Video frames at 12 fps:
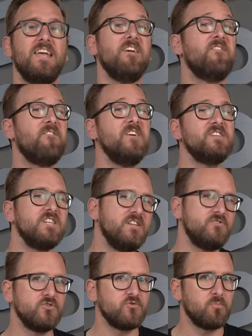If fishing
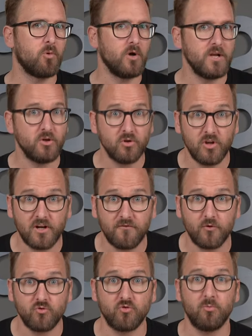is your sport and you're looking
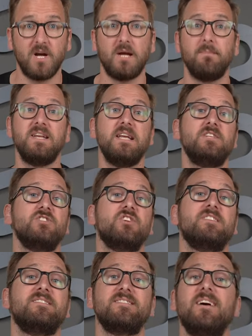for some recommendations
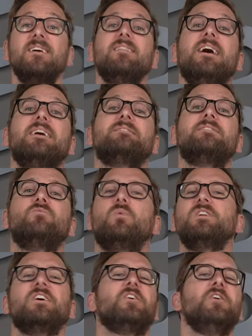on sunglasses,
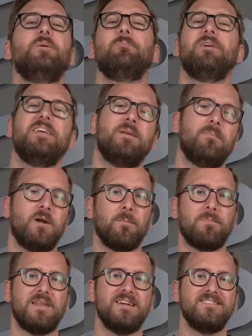well, you couldn't be in a better
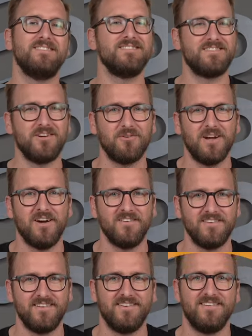place. Stick around.